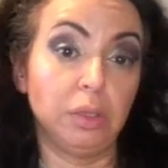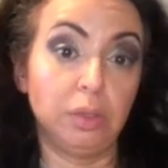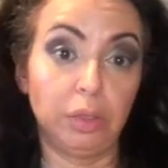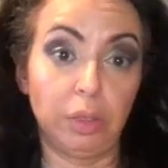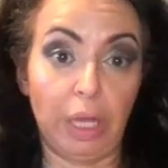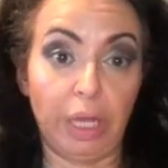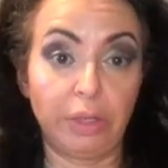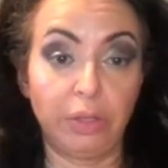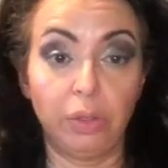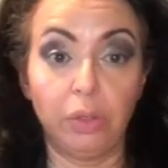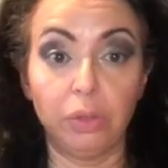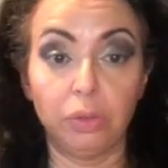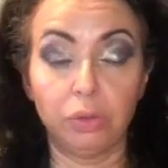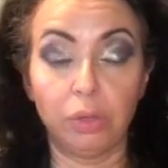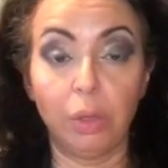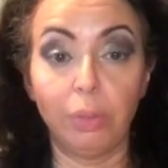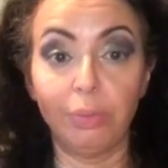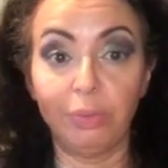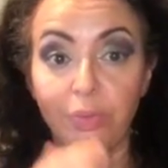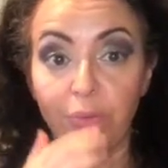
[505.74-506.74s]
I don't know,
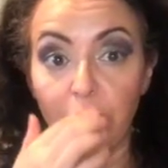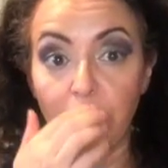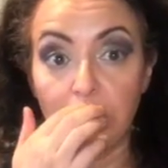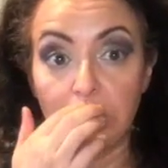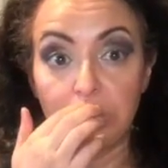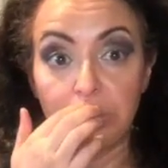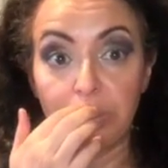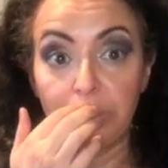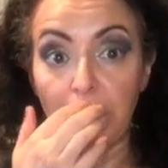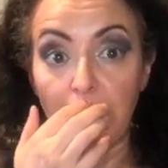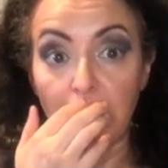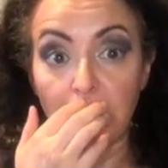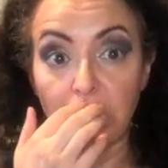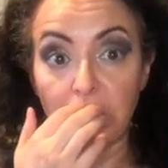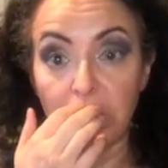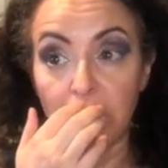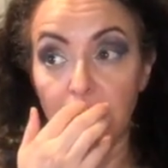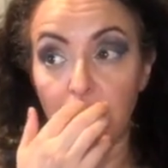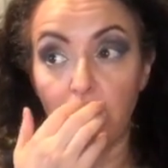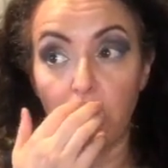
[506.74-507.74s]
Tom Ford
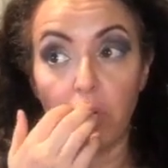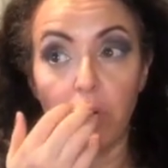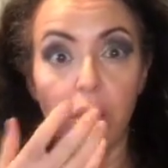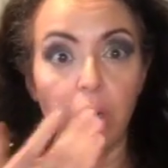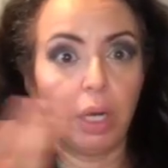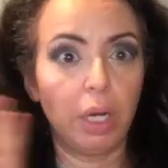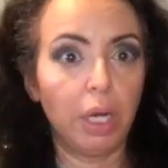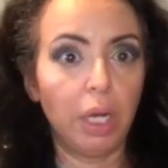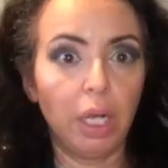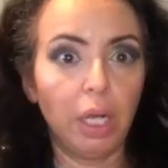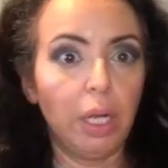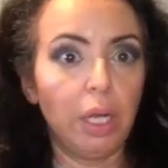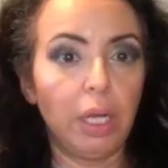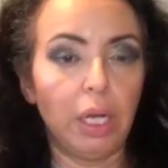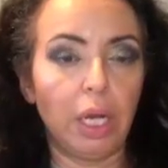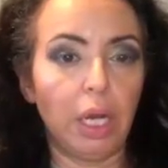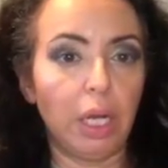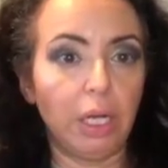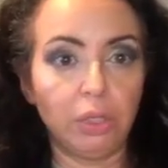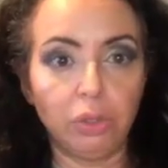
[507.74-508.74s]
brush or
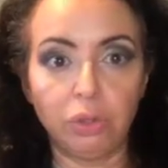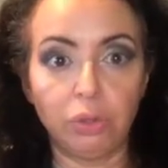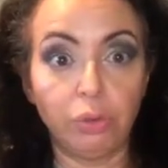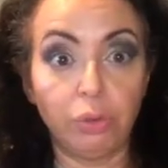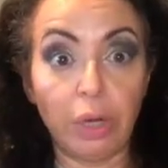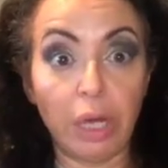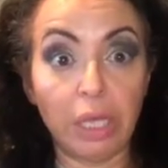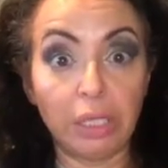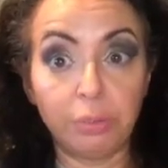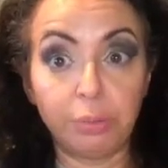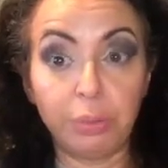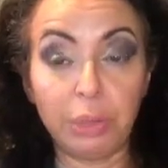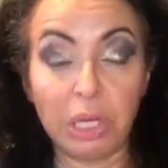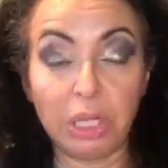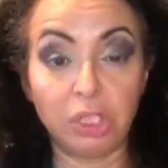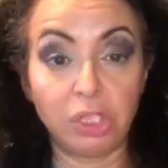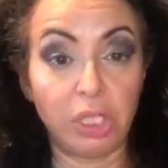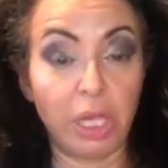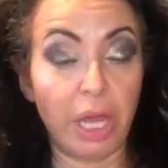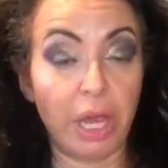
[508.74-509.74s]
a Surat
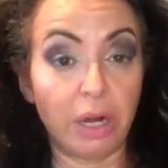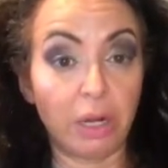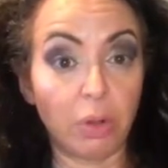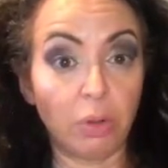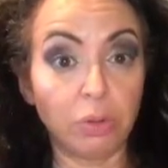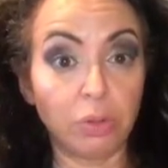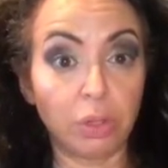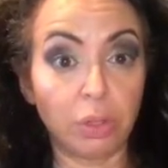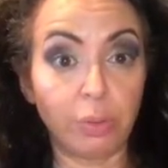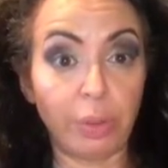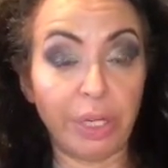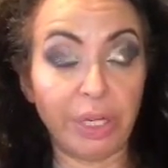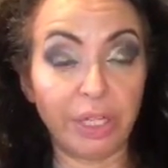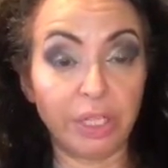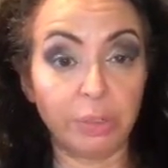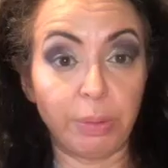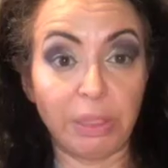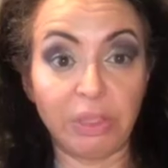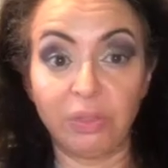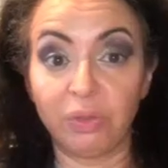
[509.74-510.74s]
brush. They are also quite
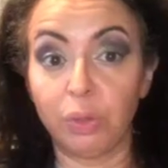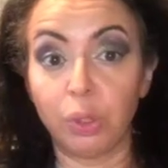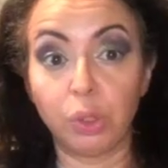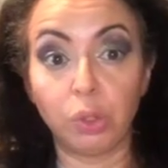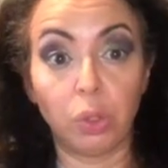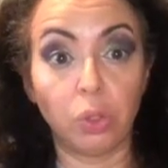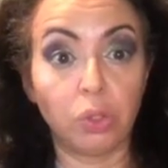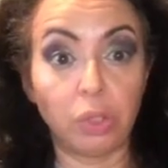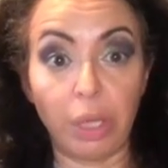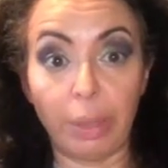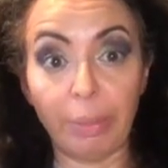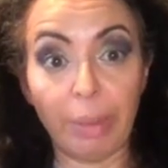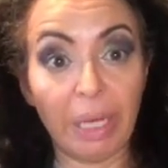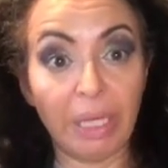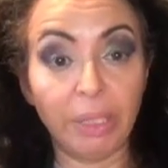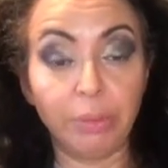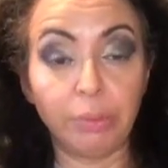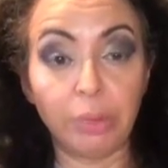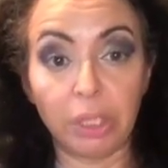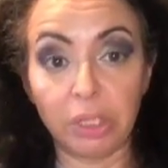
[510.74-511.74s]
expensive, or Giorgio
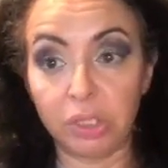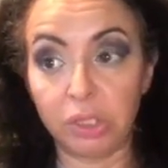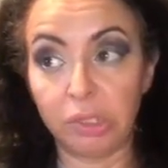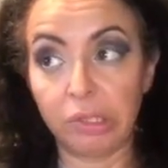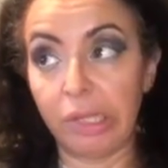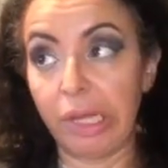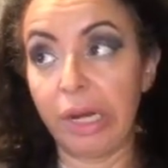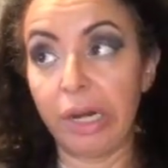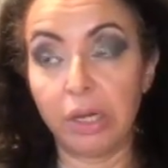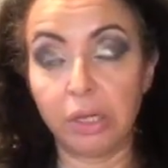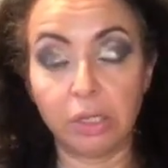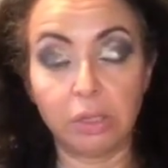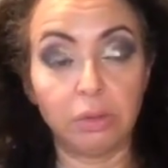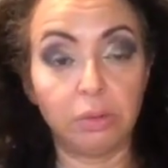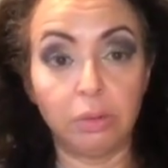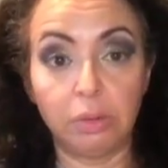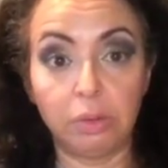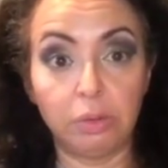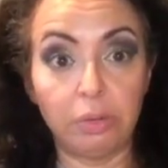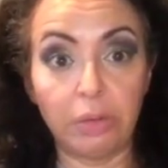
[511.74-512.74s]
Armani brush. They are
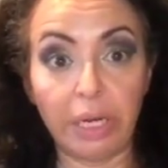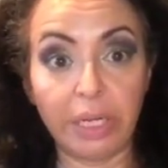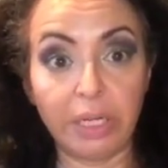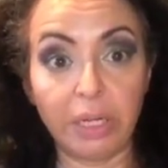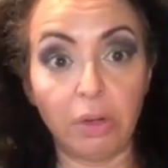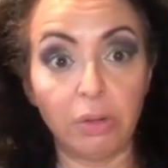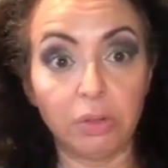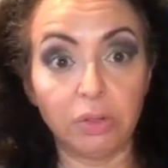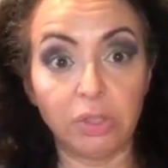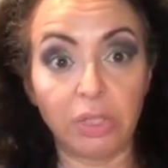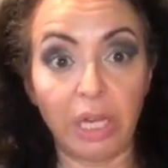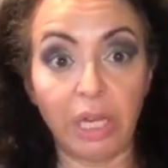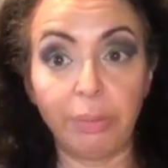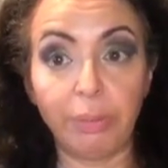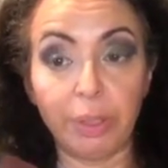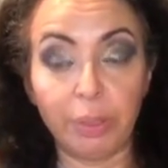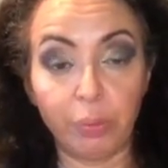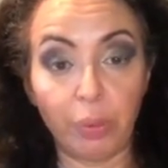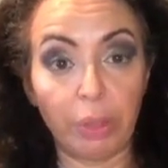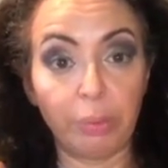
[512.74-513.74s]
right now on sale,
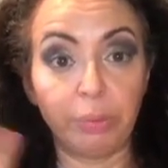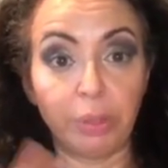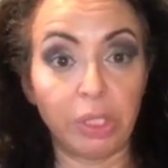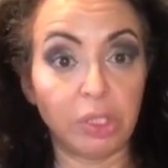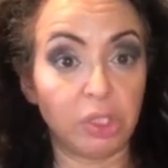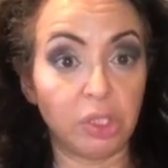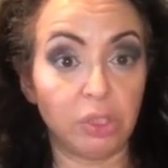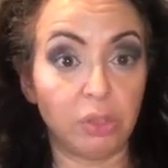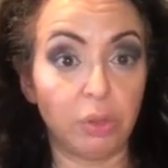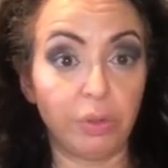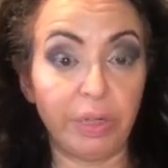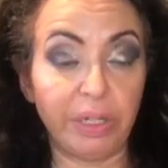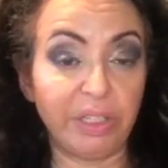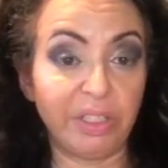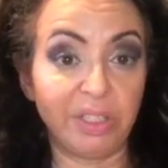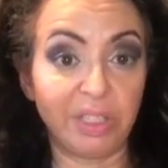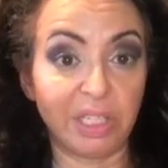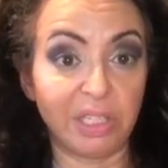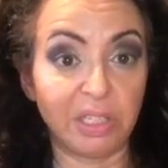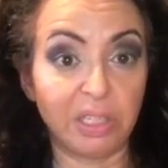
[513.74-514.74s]
but one brush is already
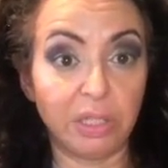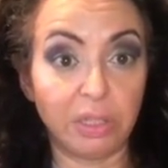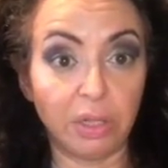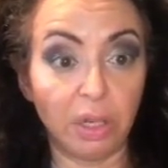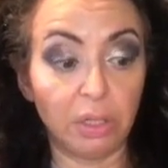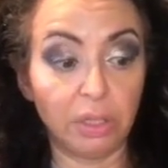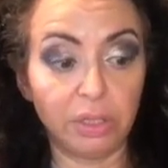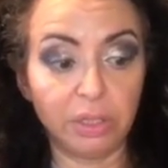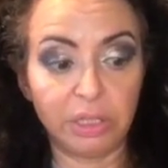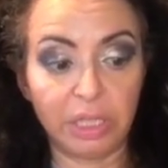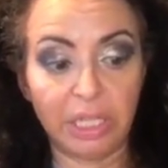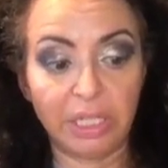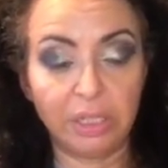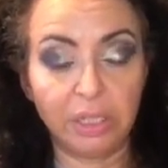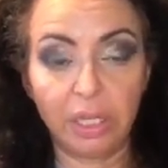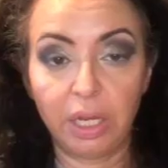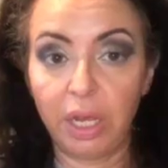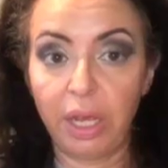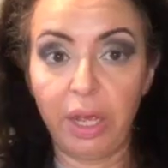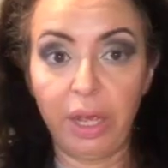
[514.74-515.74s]
$60, and
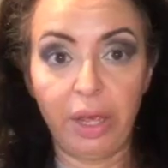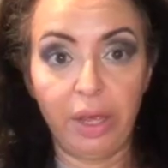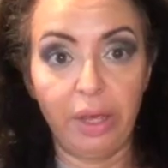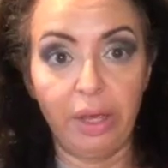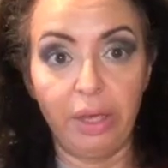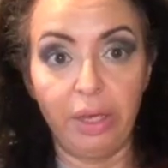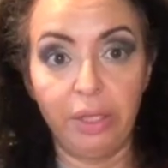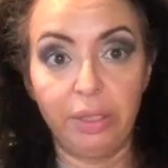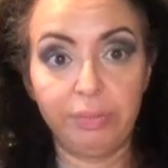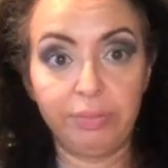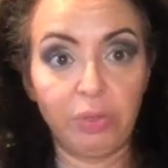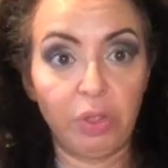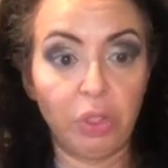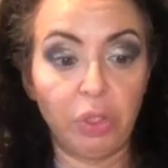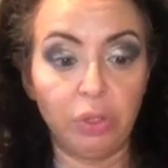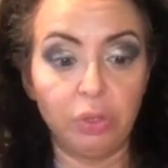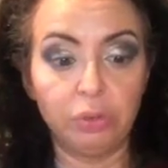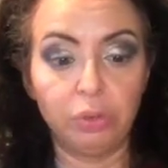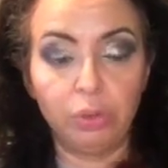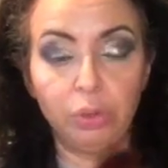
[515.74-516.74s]
you
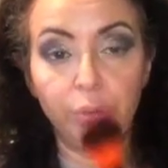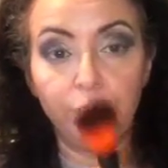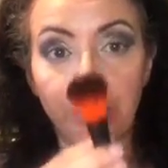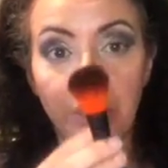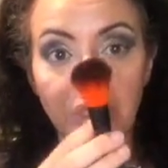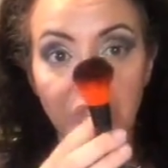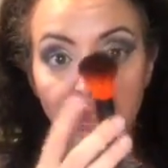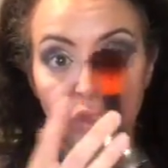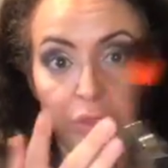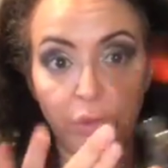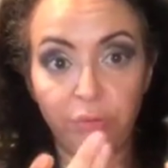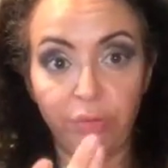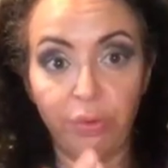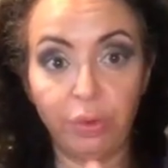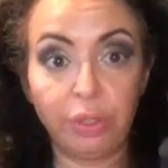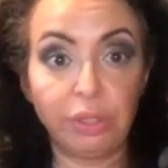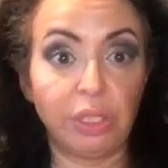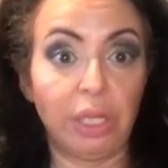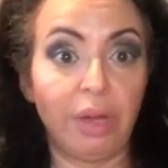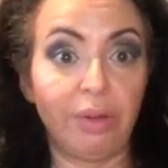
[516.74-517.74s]
know, 2 brushes of
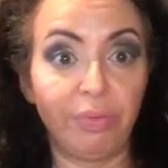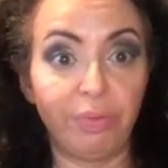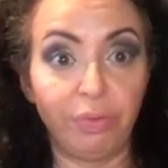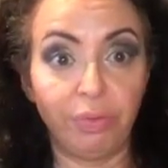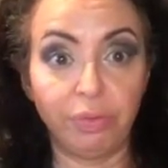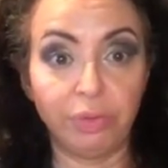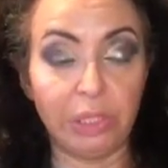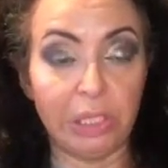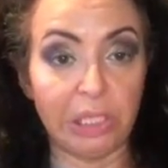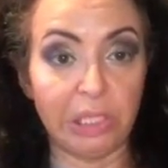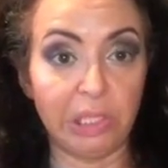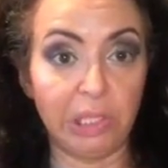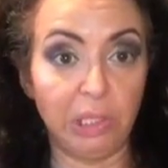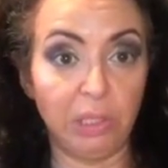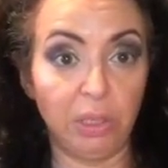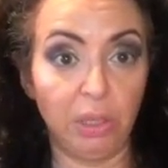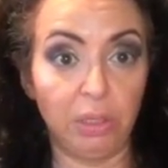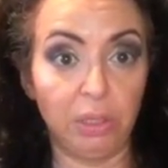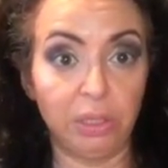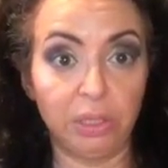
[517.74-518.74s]
hers are
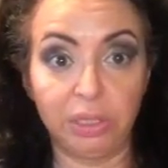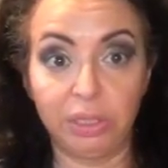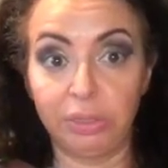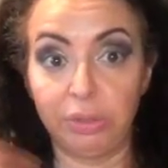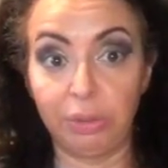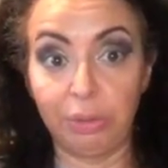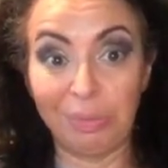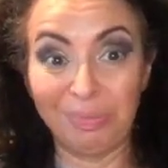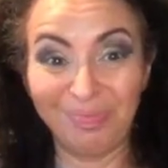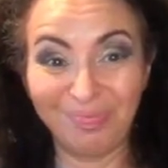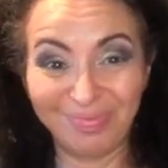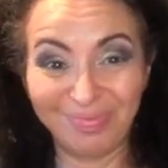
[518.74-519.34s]
$60. So